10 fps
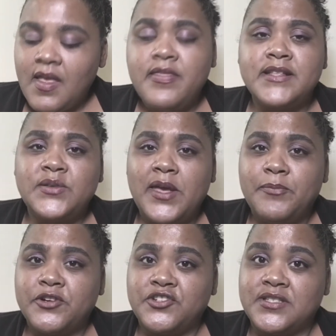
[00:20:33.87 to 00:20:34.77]
that's why I
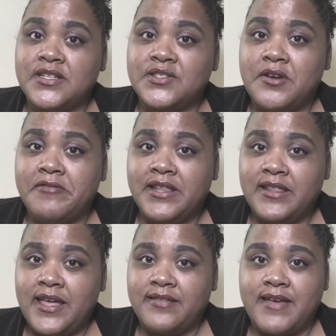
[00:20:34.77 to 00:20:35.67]
purchased it. So I really
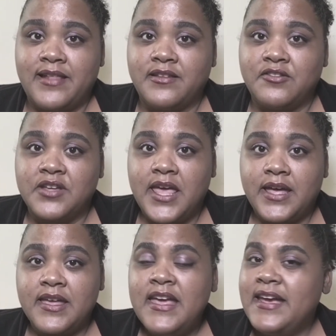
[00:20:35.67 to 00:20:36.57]
like that little kick.